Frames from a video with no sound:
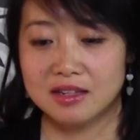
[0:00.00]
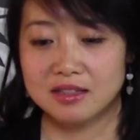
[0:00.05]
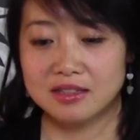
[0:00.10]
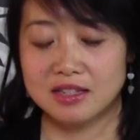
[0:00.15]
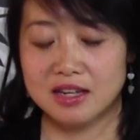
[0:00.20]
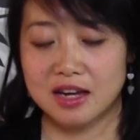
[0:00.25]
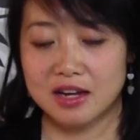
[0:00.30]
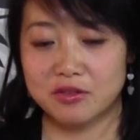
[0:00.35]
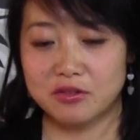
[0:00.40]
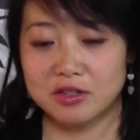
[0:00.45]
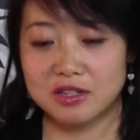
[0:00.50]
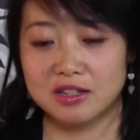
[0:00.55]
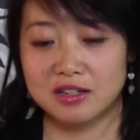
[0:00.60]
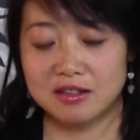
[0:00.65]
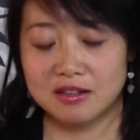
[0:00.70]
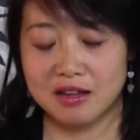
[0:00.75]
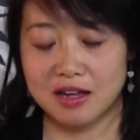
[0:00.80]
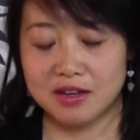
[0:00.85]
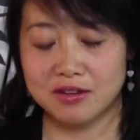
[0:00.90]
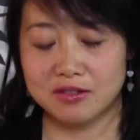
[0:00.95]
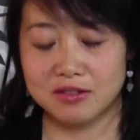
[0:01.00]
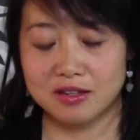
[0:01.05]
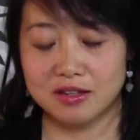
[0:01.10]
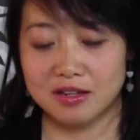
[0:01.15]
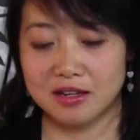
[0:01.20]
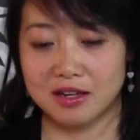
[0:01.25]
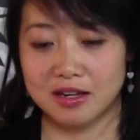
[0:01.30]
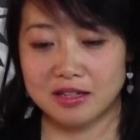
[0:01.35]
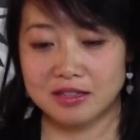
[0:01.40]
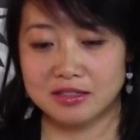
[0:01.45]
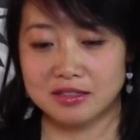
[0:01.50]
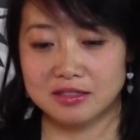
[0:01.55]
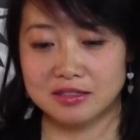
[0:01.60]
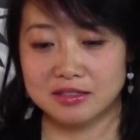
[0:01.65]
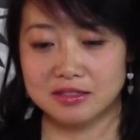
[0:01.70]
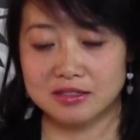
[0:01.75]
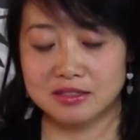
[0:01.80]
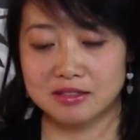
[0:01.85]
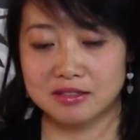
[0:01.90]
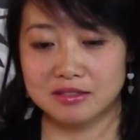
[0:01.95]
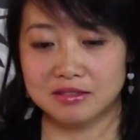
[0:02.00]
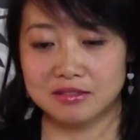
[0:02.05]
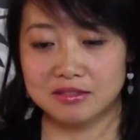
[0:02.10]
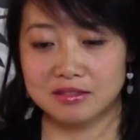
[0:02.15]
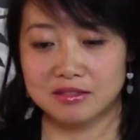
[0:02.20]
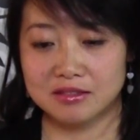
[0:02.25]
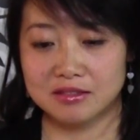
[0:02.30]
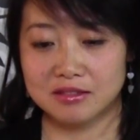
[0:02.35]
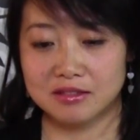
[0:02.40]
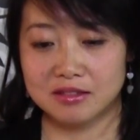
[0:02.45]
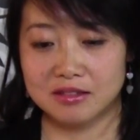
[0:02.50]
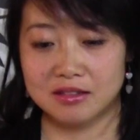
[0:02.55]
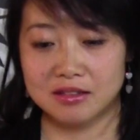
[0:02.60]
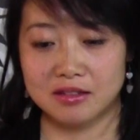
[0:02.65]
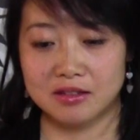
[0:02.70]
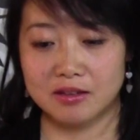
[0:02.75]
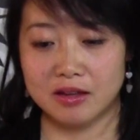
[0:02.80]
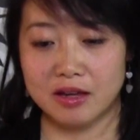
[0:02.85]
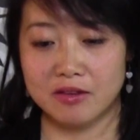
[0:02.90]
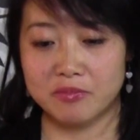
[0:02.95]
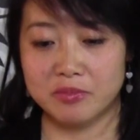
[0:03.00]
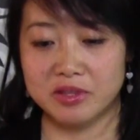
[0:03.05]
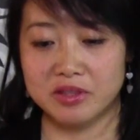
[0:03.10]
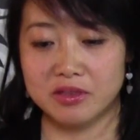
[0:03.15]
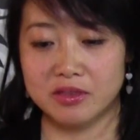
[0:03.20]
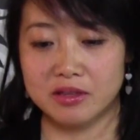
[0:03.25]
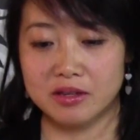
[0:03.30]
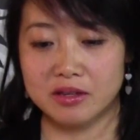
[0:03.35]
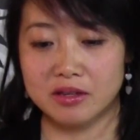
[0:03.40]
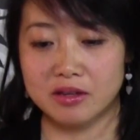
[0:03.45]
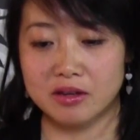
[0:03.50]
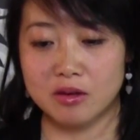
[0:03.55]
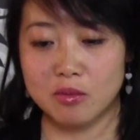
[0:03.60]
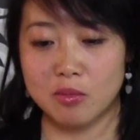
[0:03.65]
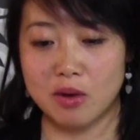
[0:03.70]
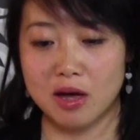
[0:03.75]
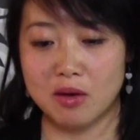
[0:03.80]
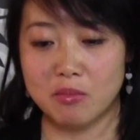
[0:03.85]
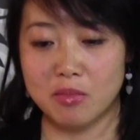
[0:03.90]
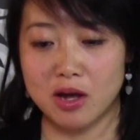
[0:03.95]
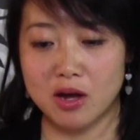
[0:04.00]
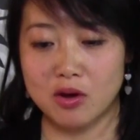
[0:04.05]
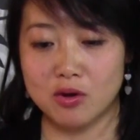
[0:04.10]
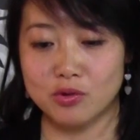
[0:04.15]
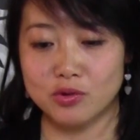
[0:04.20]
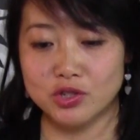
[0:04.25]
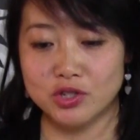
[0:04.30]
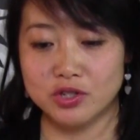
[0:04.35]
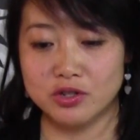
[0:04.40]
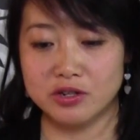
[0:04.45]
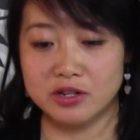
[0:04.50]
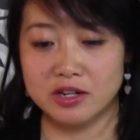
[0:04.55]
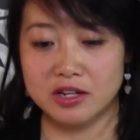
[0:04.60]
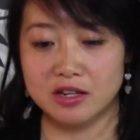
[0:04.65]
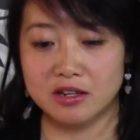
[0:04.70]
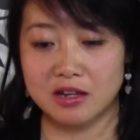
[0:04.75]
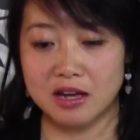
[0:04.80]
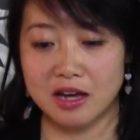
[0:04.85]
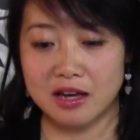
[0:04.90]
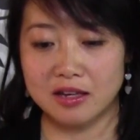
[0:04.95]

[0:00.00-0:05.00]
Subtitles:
Yeah, I just have been thinking about my own journey.